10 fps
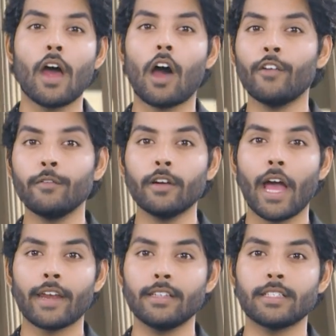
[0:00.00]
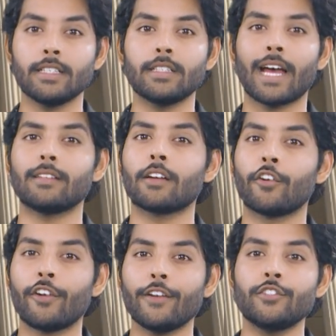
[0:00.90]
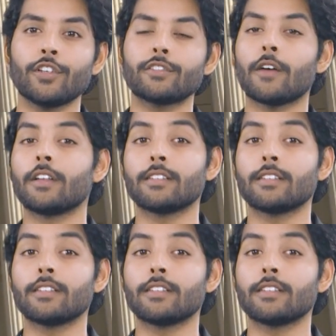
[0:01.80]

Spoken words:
however, guarantee that the credentials of the